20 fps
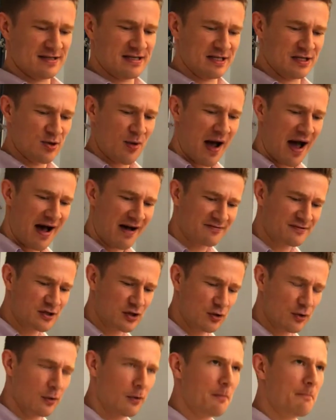did you have
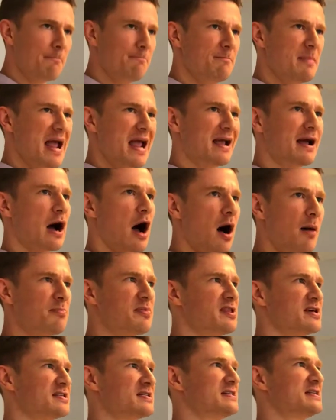to make
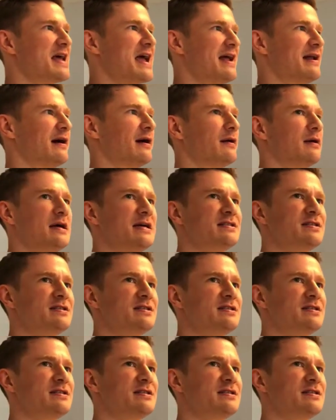up this data?